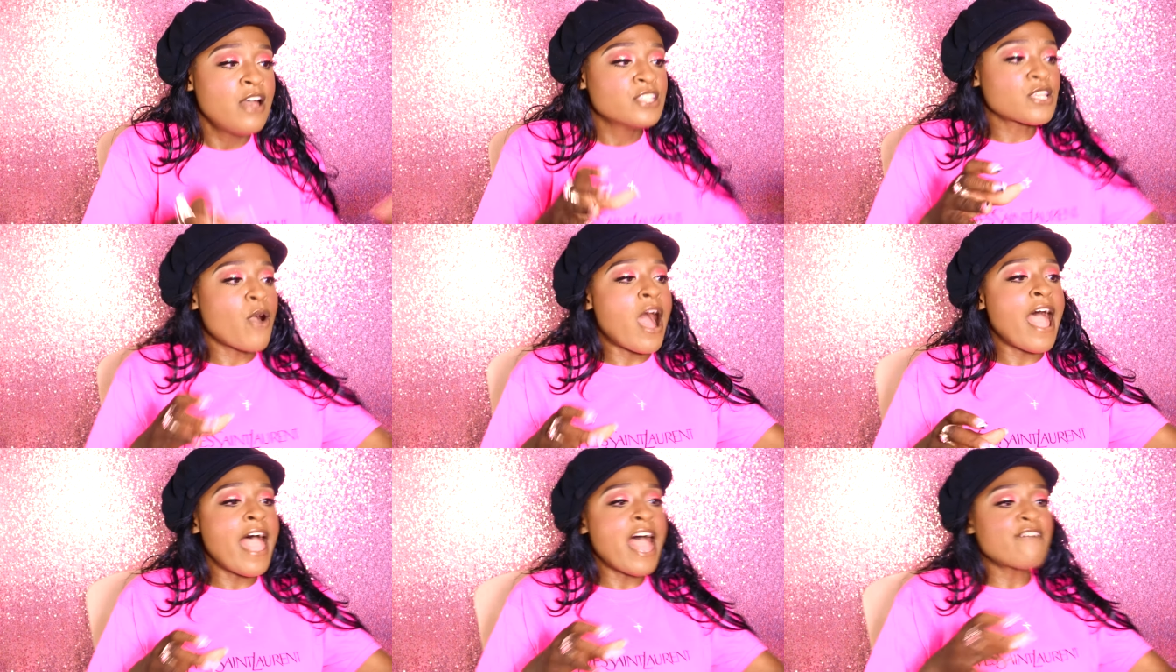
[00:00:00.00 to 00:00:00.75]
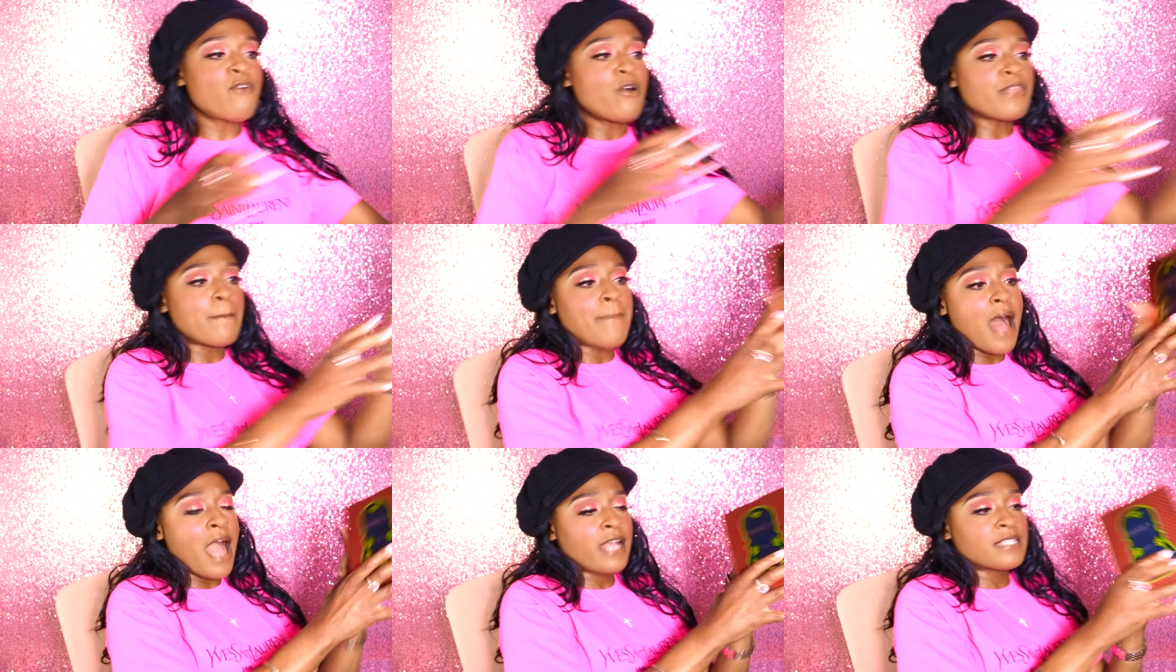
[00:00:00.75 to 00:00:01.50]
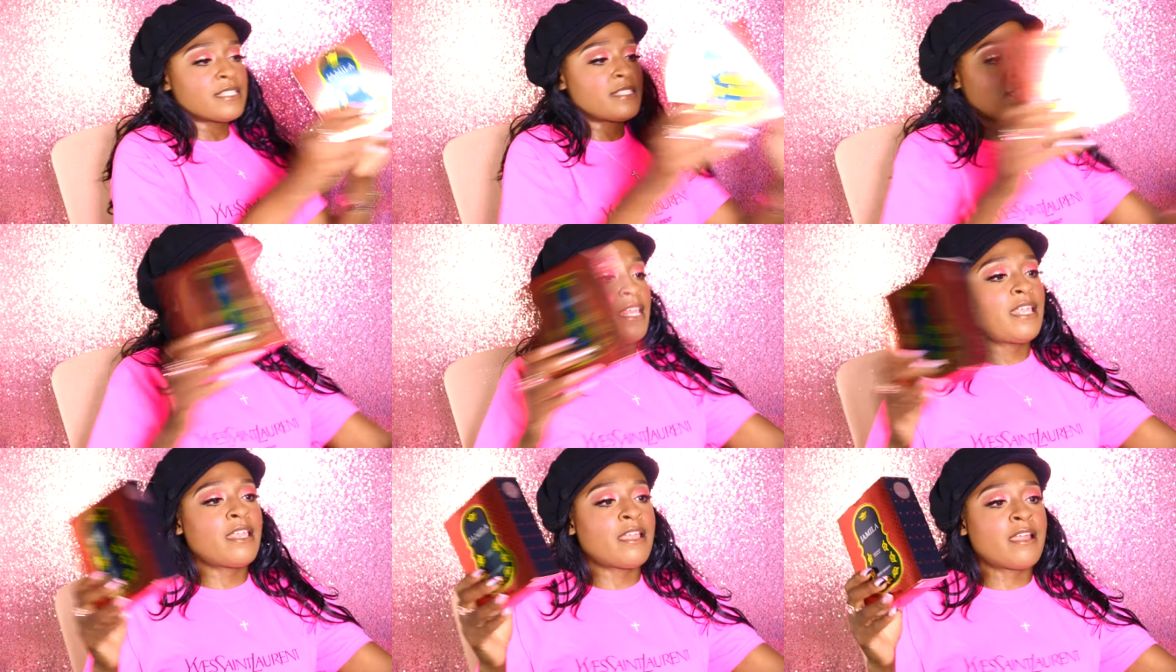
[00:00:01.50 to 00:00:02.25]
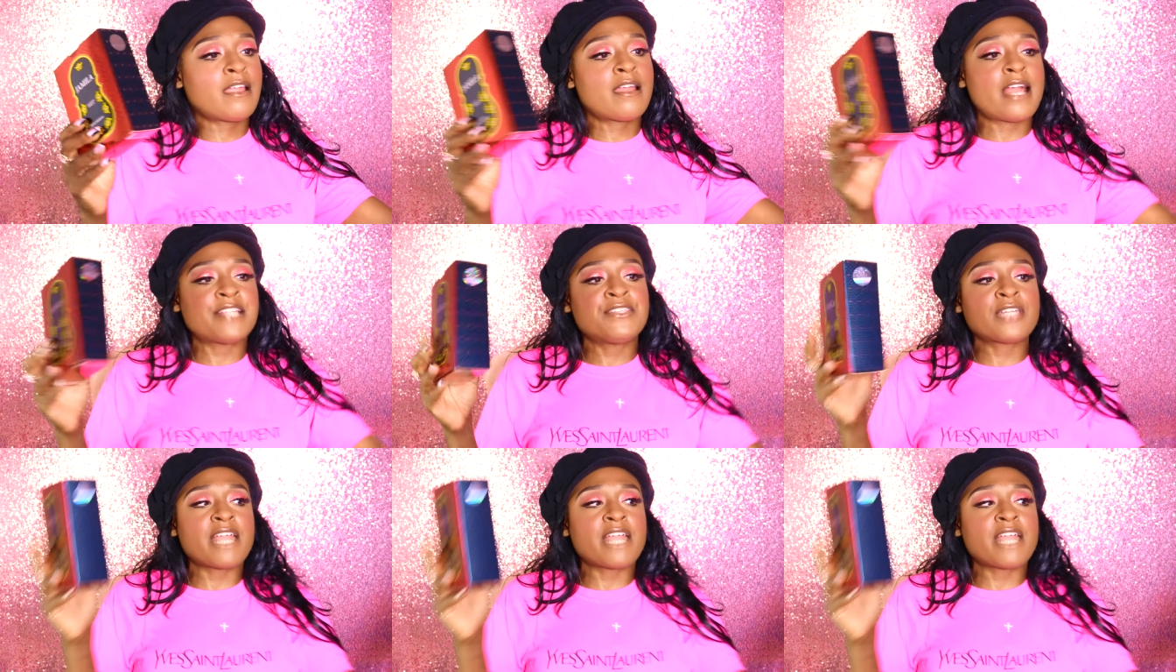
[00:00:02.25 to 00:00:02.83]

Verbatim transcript: So I have all the boxes here. I took